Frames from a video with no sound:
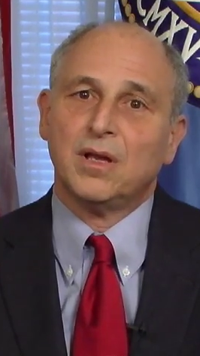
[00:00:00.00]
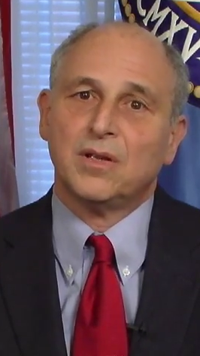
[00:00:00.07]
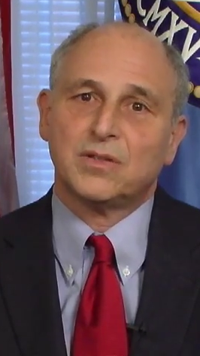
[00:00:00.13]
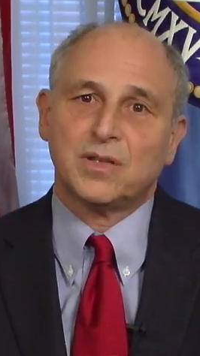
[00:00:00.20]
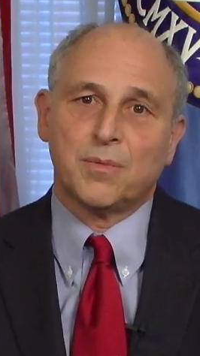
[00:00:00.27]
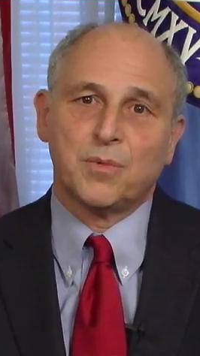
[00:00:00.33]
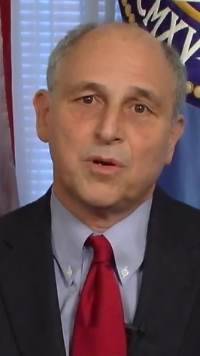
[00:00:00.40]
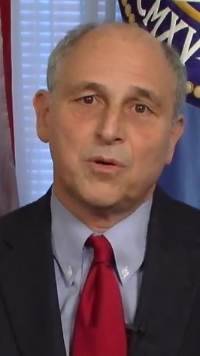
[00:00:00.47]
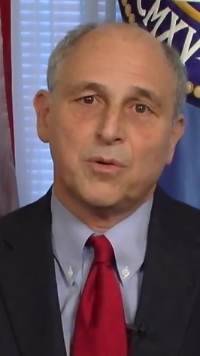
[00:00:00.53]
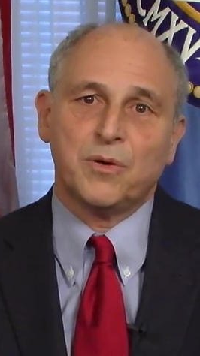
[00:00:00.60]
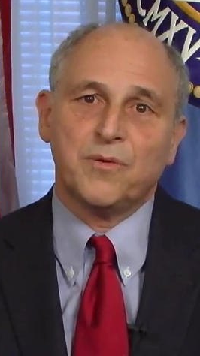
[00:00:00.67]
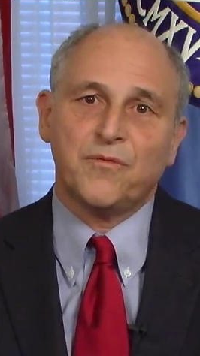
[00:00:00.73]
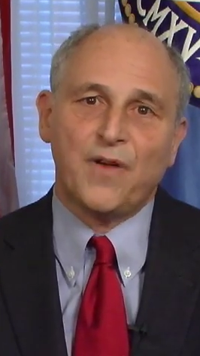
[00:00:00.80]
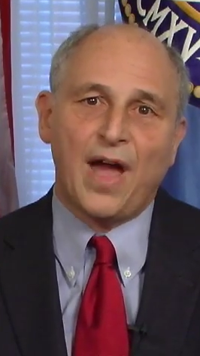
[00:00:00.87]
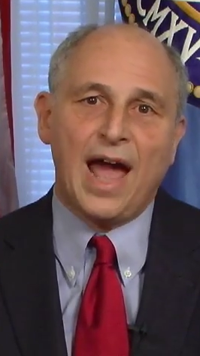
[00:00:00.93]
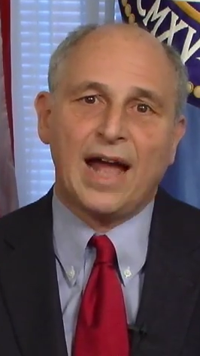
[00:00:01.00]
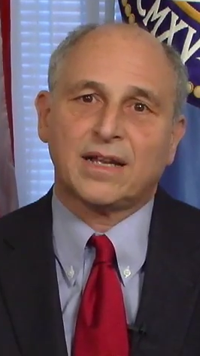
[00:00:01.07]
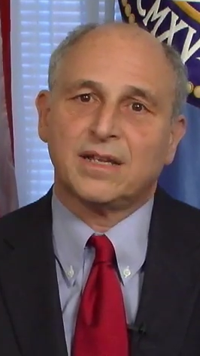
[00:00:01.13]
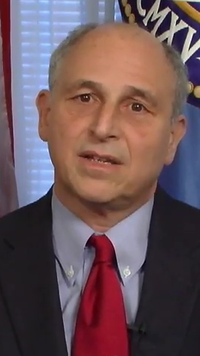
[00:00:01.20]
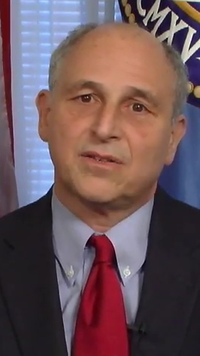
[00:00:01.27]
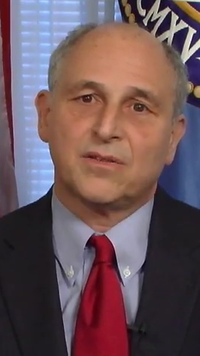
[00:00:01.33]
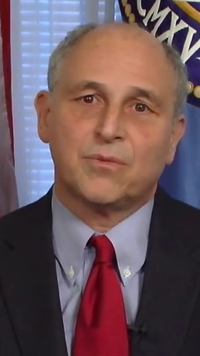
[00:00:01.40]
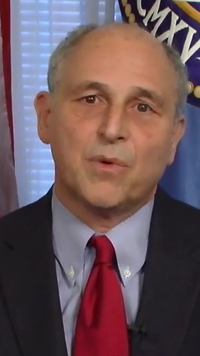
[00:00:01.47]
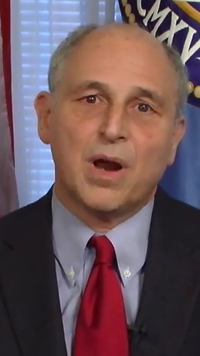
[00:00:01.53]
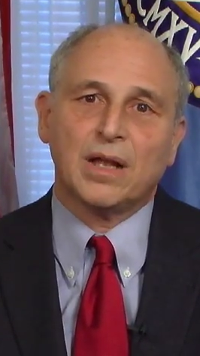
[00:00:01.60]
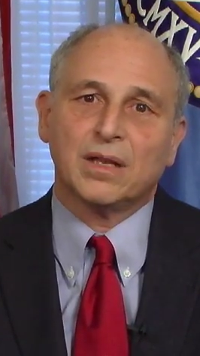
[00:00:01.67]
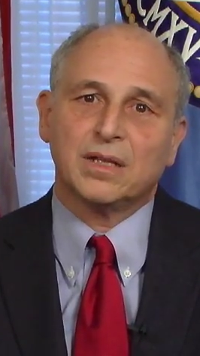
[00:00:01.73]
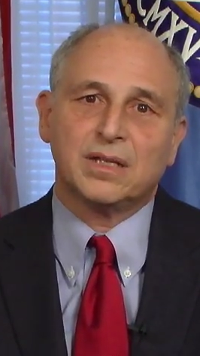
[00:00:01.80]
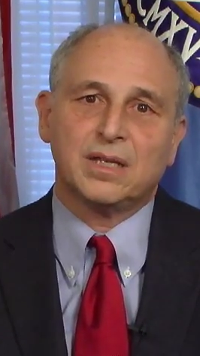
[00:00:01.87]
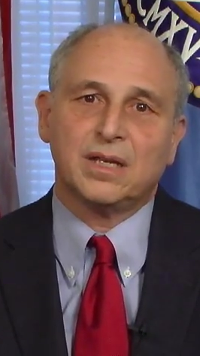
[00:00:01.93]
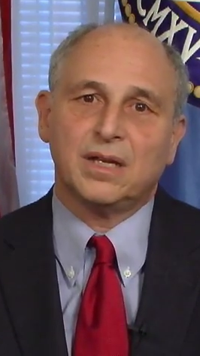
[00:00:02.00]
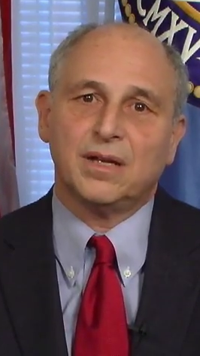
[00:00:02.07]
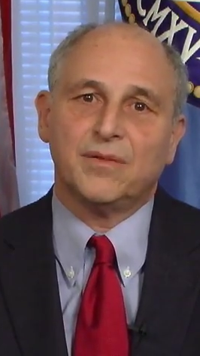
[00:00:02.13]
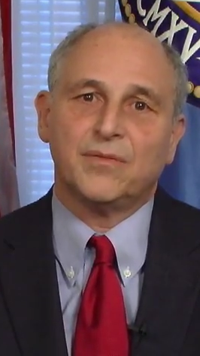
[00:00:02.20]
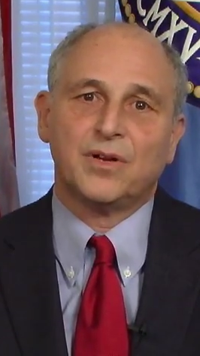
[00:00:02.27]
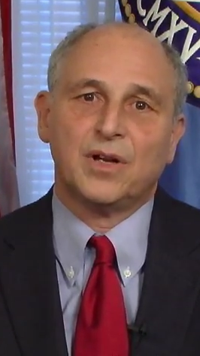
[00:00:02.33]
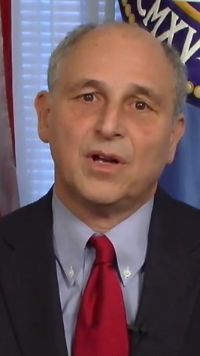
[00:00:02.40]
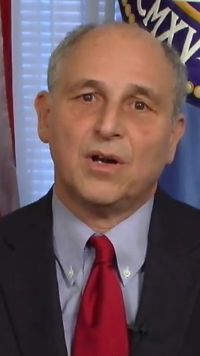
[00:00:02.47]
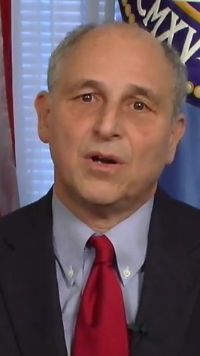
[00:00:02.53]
someone who in fact is a relative,